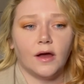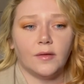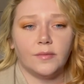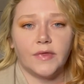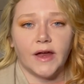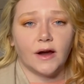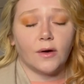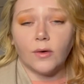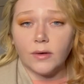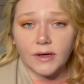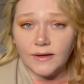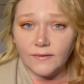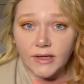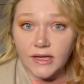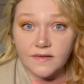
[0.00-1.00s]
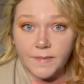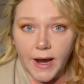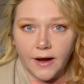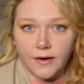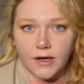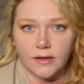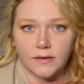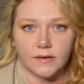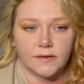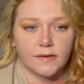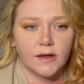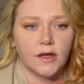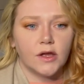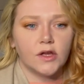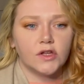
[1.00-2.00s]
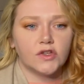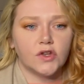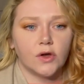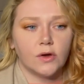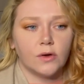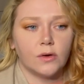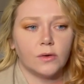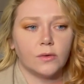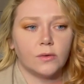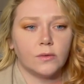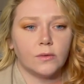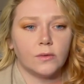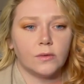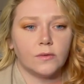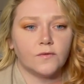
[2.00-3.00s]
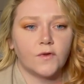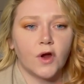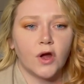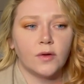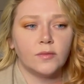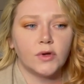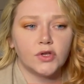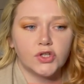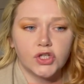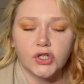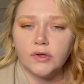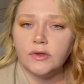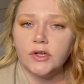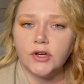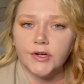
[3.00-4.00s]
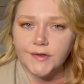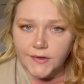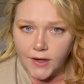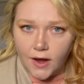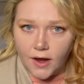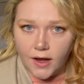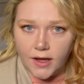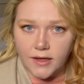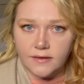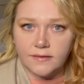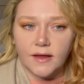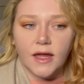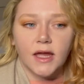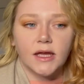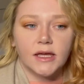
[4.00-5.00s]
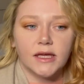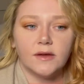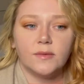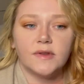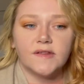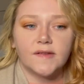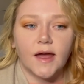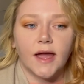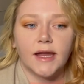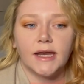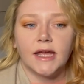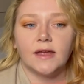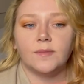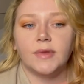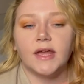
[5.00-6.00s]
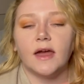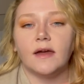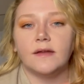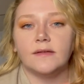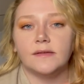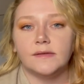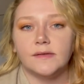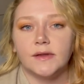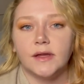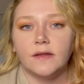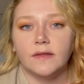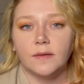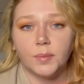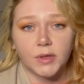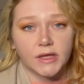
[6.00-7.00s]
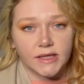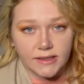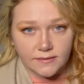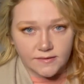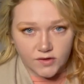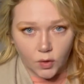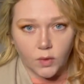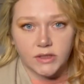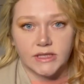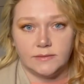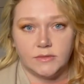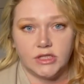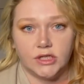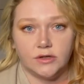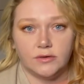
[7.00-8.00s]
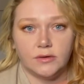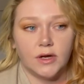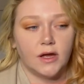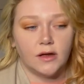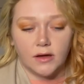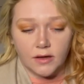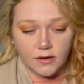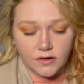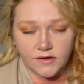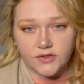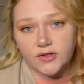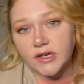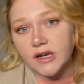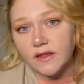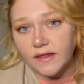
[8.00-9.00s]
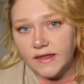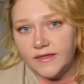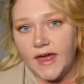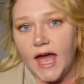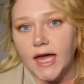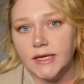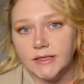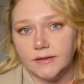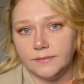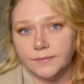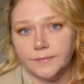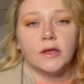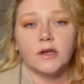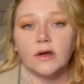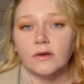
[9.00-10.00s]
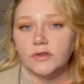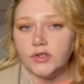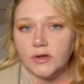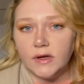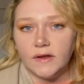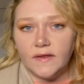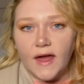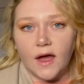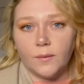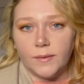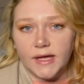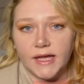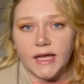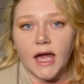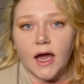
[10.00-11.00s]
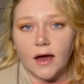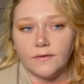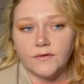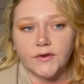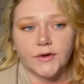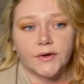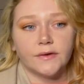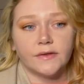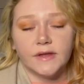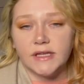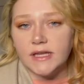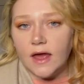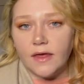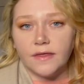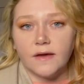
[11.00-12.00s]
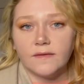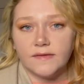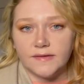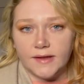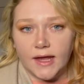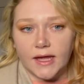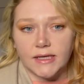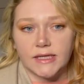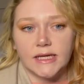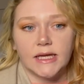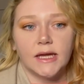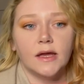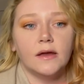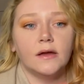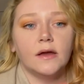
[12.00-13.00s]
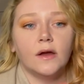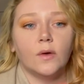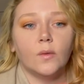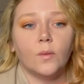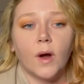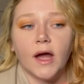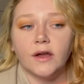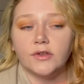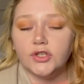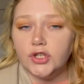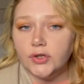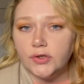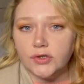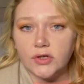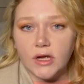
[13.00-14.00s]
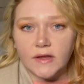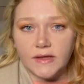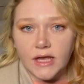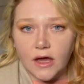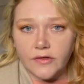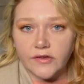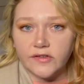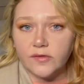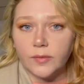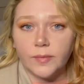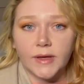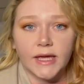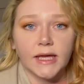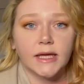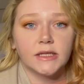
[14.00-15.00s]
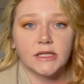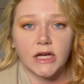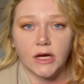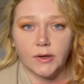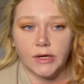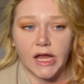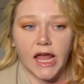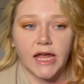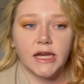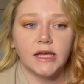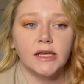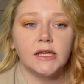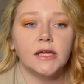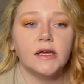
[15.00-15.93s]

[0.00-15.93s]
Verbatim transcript: there, or even his parents. So from Junior's eyes, he was signing because the police told him to. Strictly that. Now, during that week after the death of Sandy, while Junior and the others were being interviewed,